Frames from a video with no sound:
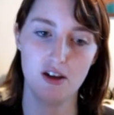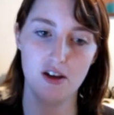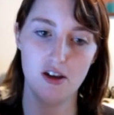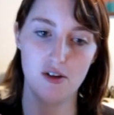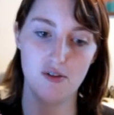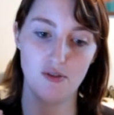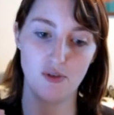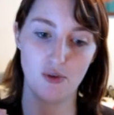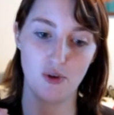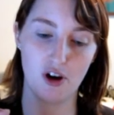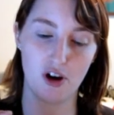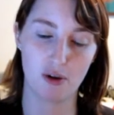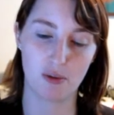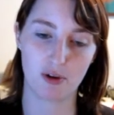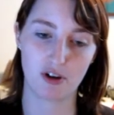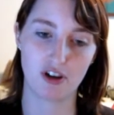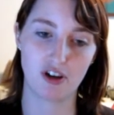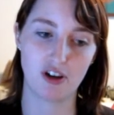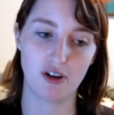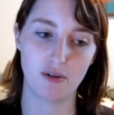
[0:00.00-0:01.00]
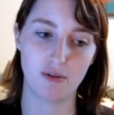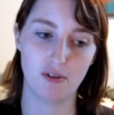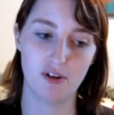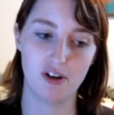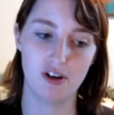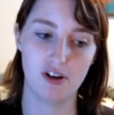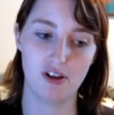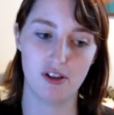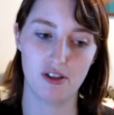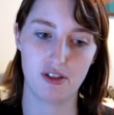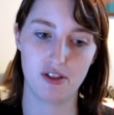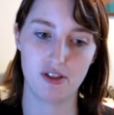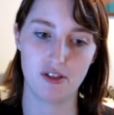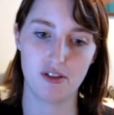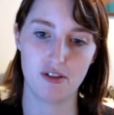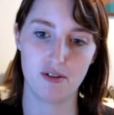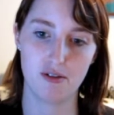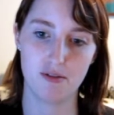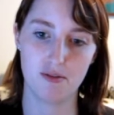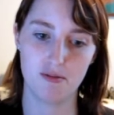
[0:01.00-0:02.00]
if you are working with
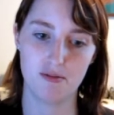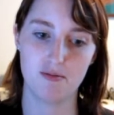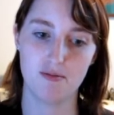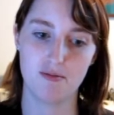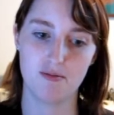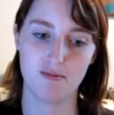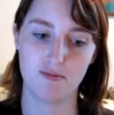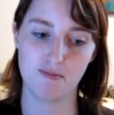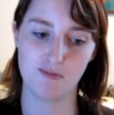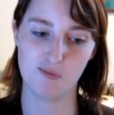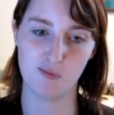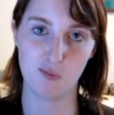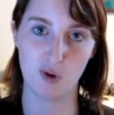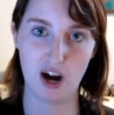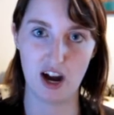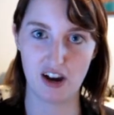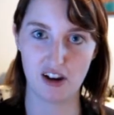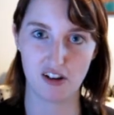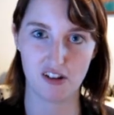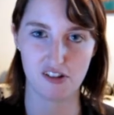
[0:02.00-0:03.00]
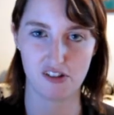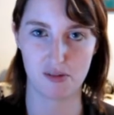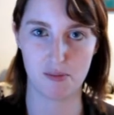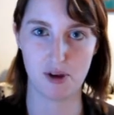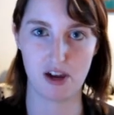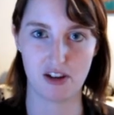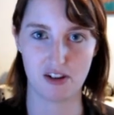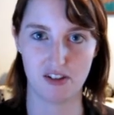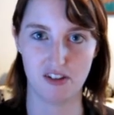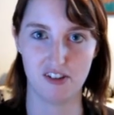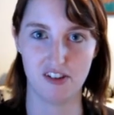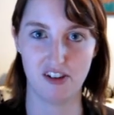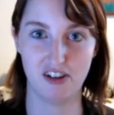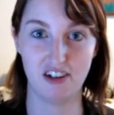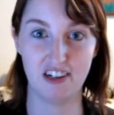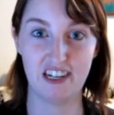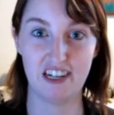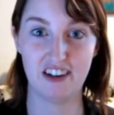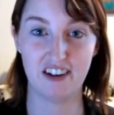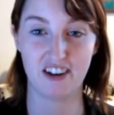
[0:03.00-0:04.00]
wires or metals and you
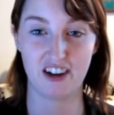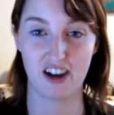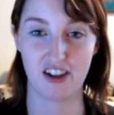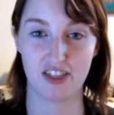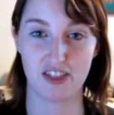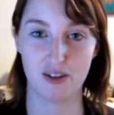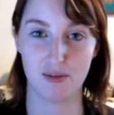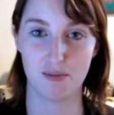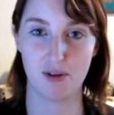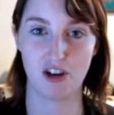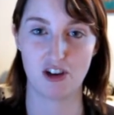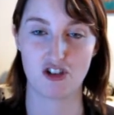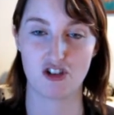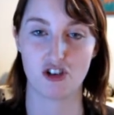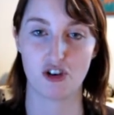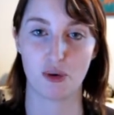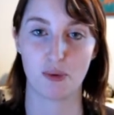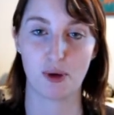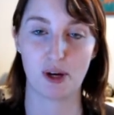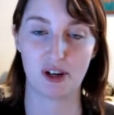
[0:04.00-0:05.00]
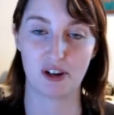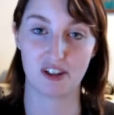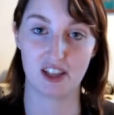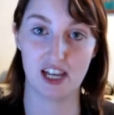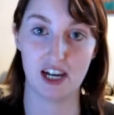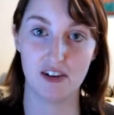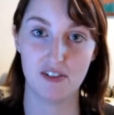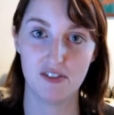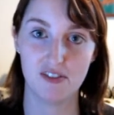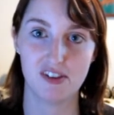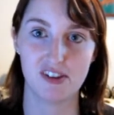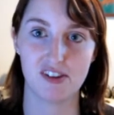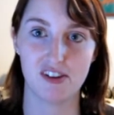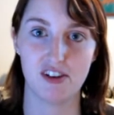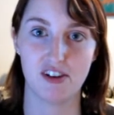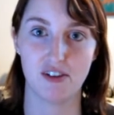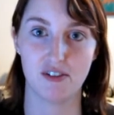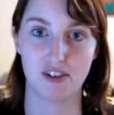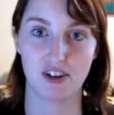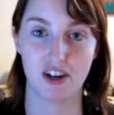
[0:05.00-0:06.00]
need to cut them, make sure you wear gloves so you
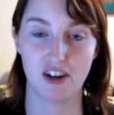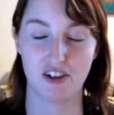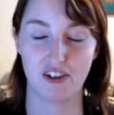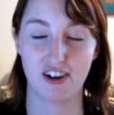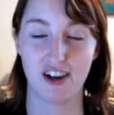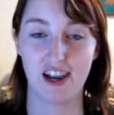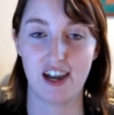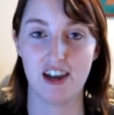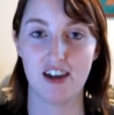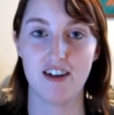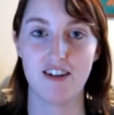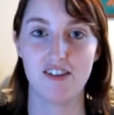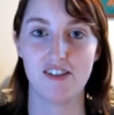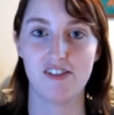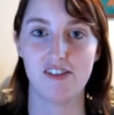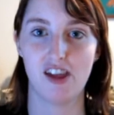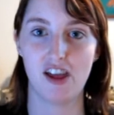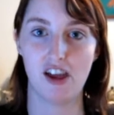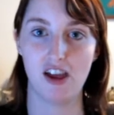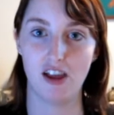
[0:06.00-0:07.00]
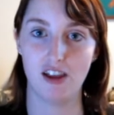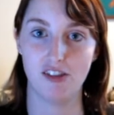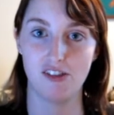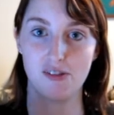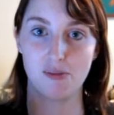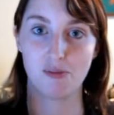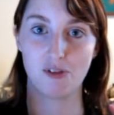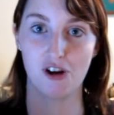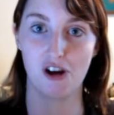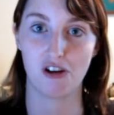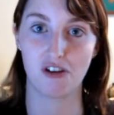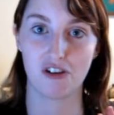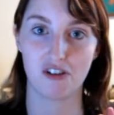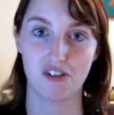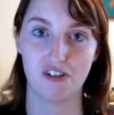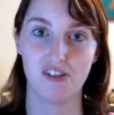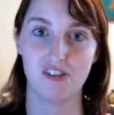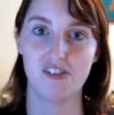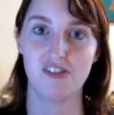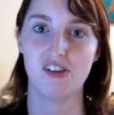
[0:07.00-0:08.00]
don't cut your hands, and some
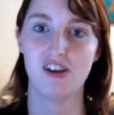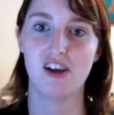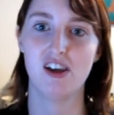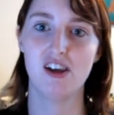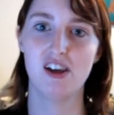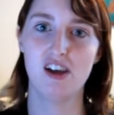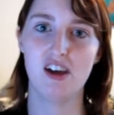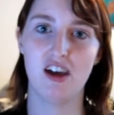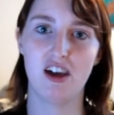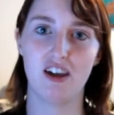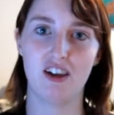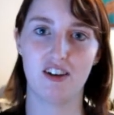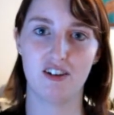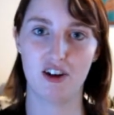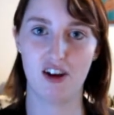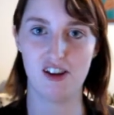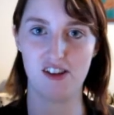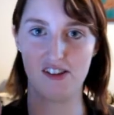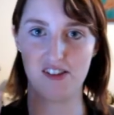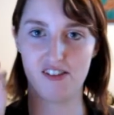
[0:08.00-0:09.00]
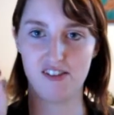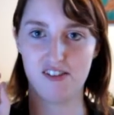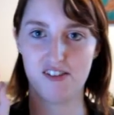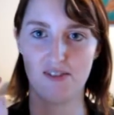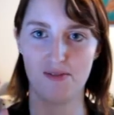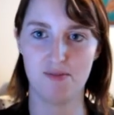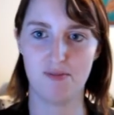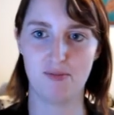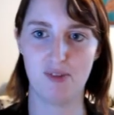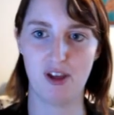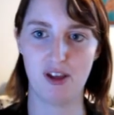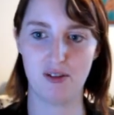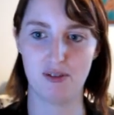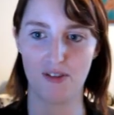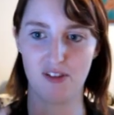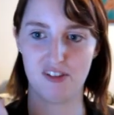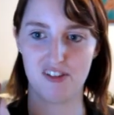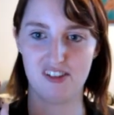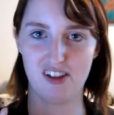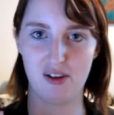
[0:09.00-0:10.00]
goggles in case like
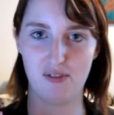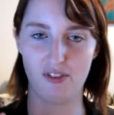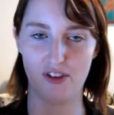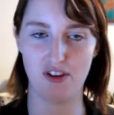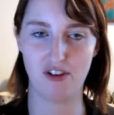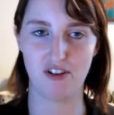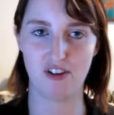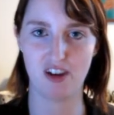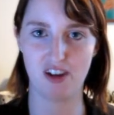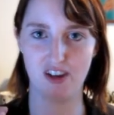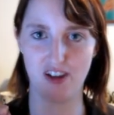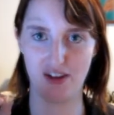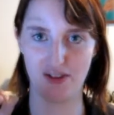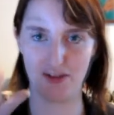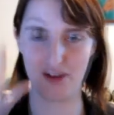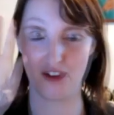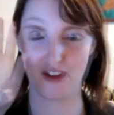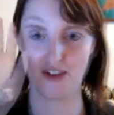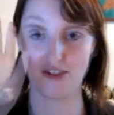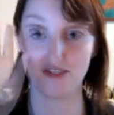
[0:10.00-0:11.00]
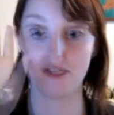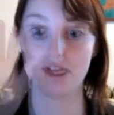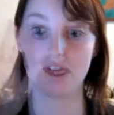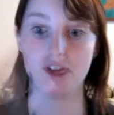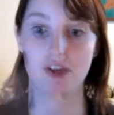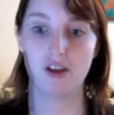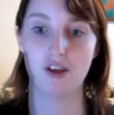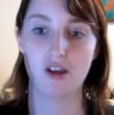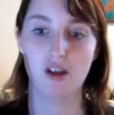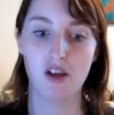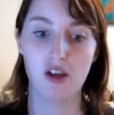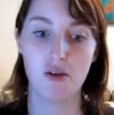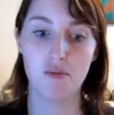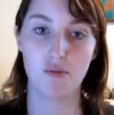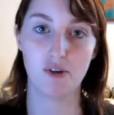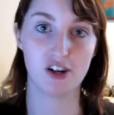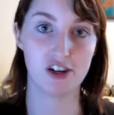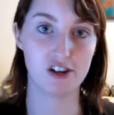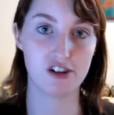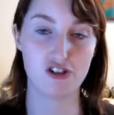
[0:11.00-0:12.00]
the stuff that you're cutting flings off.
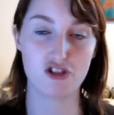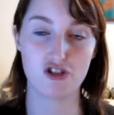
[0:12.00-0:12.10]
Wear your